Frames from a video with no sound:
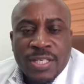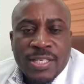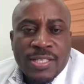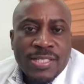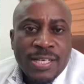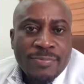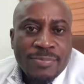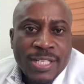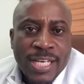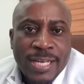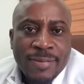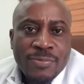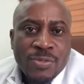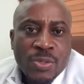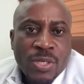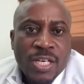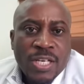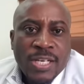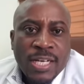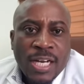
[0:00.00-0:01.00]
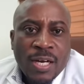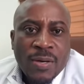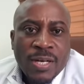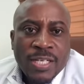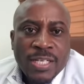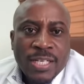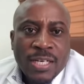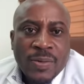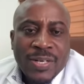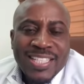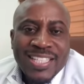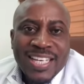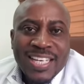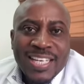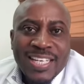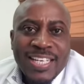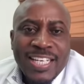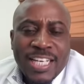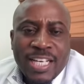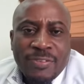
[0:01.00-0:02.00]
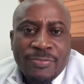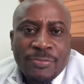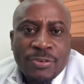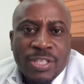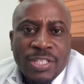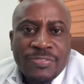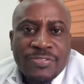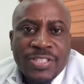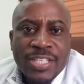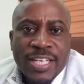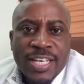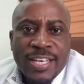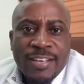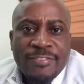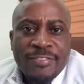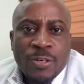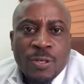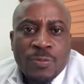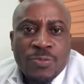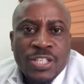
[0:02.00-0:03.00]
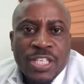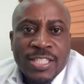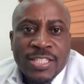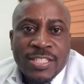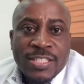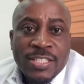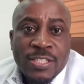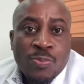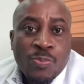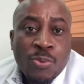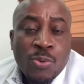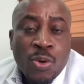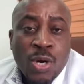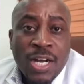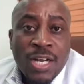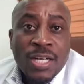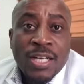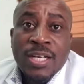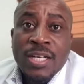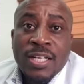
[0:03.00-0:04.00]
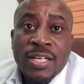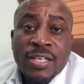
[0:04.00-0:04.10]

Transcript: Sometimes our technique for lifting heavy objects is poor.